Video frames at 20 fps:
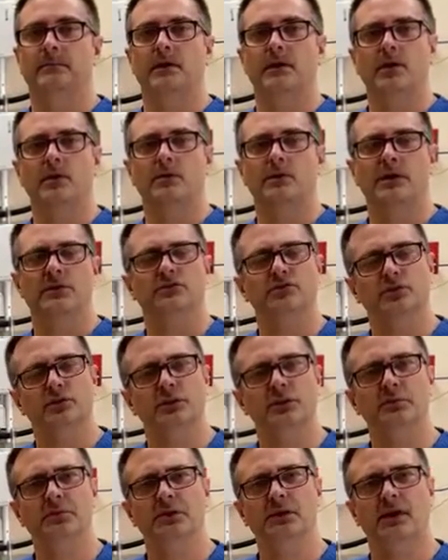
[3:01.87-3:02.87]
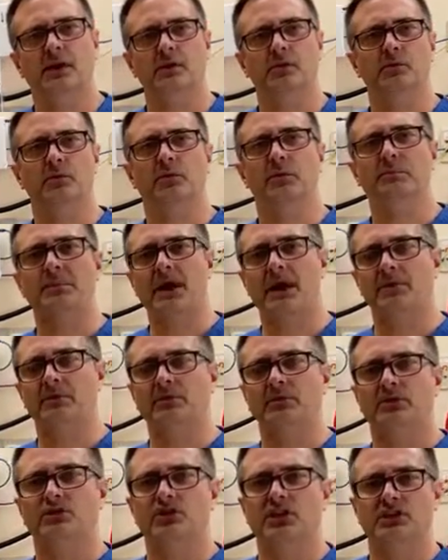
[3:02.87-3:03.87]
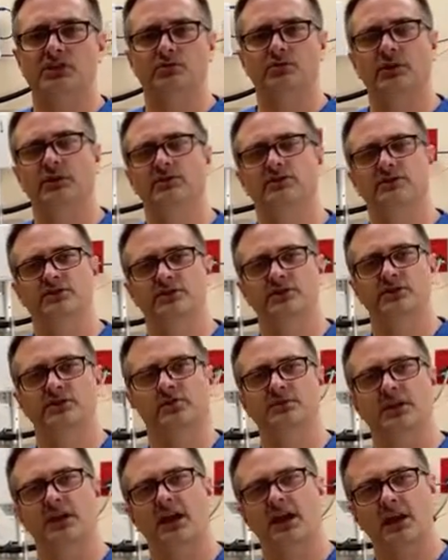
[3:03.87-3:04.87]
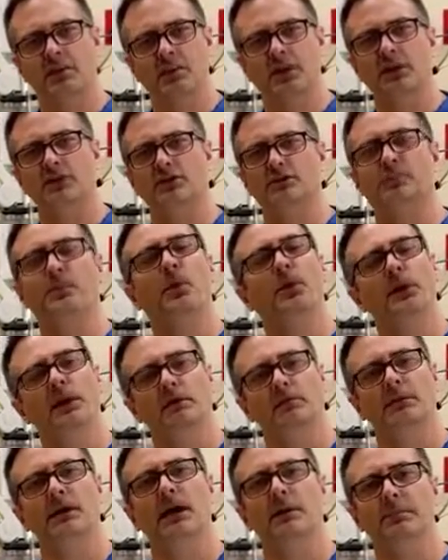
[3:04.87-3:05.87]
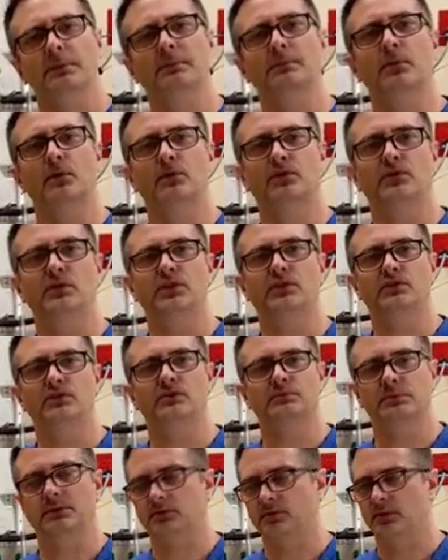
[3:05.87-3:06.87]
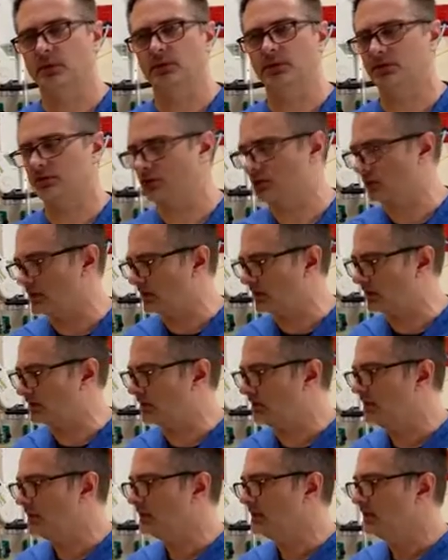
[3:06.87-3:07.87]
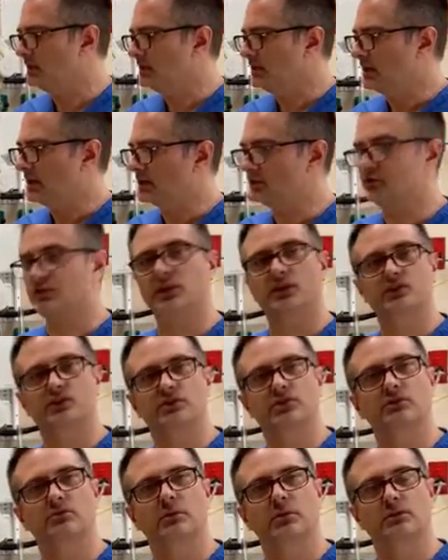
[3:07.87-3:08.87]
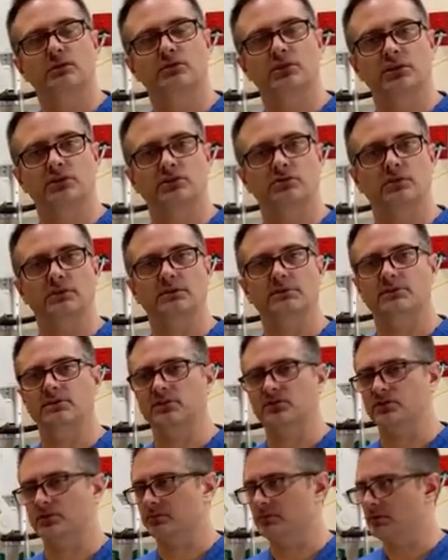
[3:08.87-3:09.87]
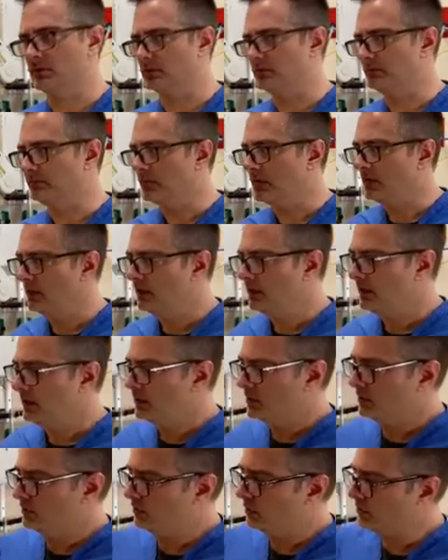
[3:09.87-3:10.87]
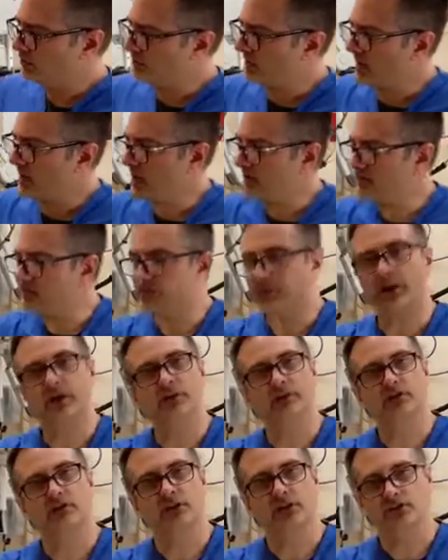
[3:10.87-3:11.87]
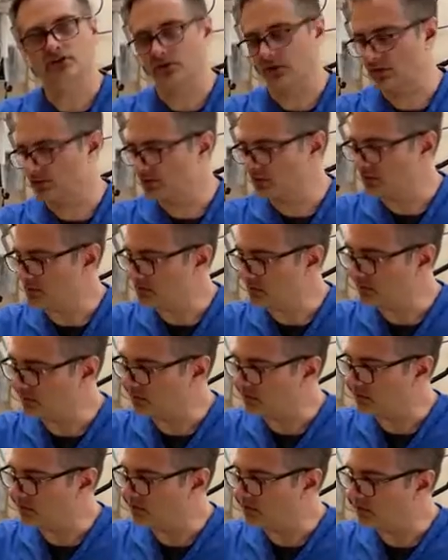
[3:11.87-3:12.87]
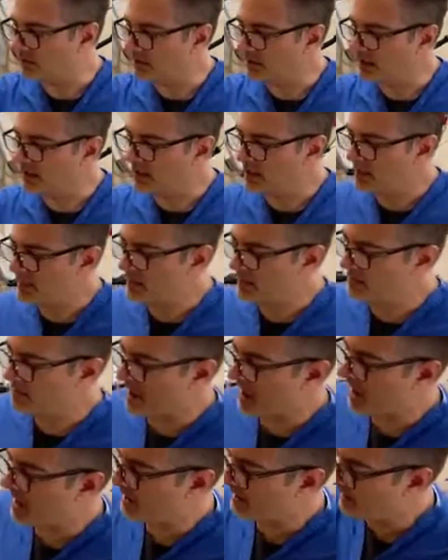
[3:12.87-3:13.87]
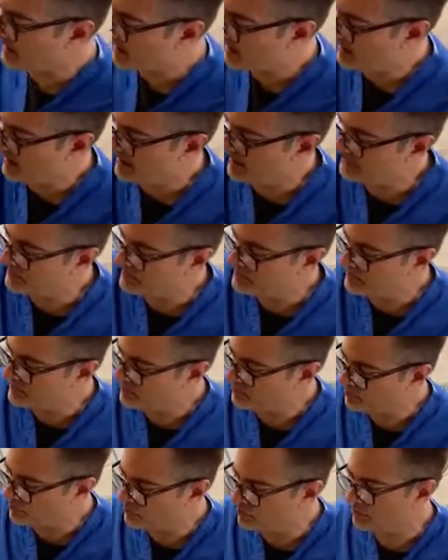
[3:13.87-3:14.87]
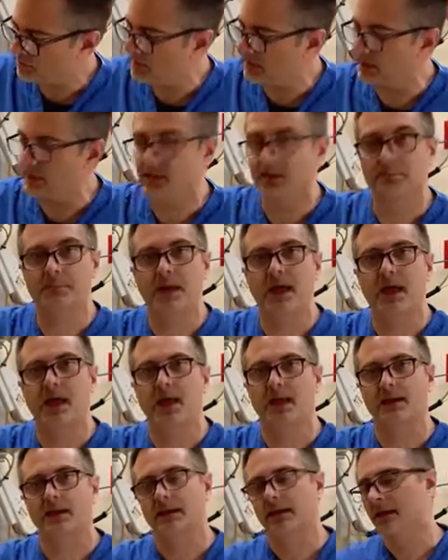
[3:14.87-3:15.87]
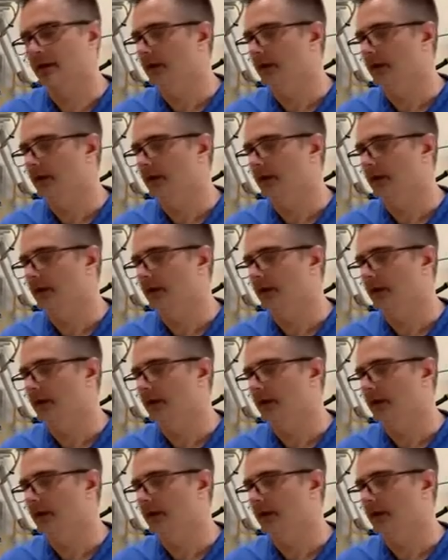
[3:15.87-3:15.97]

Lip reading: Okay, so here we are. We're back with our chest drainage systems, and I want to just point out a couple more features before we turn on our suction to our chest drain system here. You'll notice I have this other chest drainage system over here, and on the back I have this tubing in a bag.